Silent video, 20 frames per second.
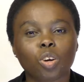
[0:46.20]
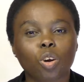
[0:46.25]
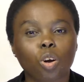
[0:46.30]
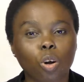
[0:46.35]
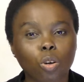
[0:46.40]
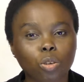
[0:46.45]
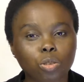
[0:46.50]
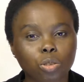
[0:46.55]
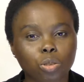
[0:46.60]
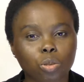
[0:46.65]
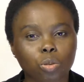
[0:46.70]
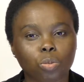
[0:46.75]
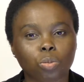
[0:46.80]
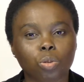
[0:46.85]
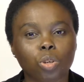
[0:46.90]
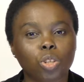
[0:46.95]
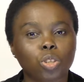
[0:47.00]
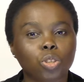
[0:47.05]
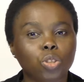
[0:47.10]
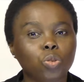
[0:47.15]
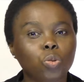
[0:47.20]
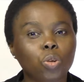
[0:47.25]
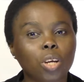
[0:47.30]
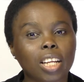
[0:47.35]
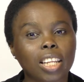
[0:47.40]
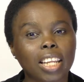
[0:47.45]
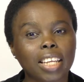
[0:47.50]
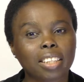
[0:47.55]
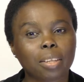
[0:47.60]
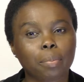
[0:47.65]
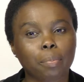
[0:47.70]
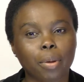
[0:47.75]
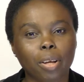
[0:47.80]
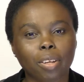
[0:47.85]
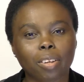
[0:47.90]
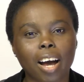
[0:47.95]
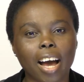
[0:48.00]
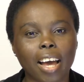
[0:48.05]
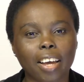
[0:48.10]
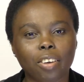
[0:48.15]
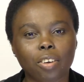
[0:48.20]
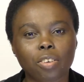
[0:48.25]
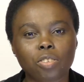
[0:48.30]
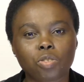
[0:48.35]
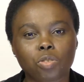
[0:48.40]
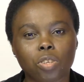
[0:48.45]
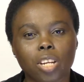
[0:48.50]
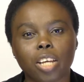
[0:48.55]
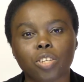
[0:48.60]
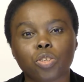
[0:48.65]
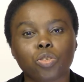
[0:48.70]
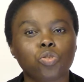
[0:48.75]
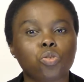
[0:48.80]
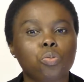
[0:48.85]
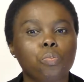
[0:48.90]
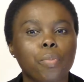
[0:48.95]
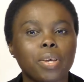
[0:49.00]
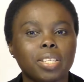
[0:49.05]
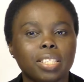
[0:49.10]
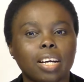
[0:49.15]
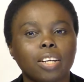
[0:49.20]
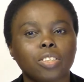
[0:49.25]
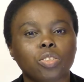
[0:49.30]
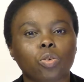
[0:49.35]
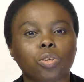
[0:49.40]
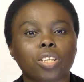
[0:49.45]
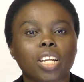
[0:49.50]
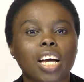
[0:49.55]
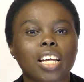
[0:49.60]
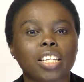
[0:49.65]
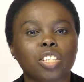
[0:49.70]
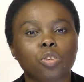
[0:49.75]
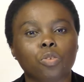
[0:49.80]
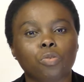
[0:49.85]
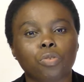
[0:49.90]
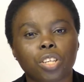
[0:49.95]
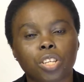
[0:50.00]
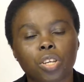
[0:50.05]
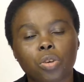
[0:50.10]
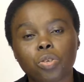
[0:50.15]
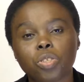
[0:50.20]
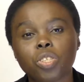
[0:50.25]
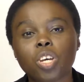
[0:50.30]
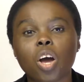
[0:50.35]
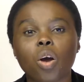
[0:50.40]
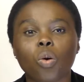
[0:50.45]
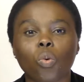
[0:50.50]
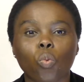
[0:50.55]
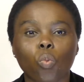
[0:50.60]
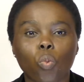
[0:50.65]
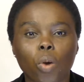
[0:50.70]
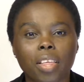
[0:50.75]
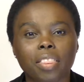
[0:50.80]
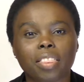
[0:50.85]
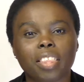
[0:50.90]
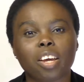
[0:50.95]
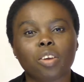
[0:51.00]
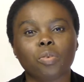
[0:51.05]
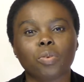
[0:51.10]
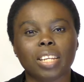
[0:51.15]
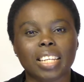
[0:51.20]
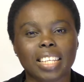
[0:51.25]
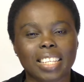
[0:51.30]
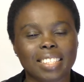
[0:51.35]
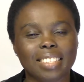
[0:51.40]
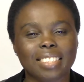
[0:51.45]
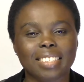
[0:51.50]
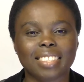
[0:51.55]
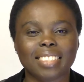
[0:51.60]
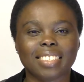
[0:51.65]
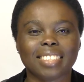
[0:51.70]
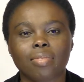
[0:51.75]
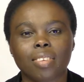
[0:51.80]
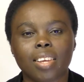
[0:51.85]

Also, do click the bell icon so that you don't miss out on our new videos when they're released.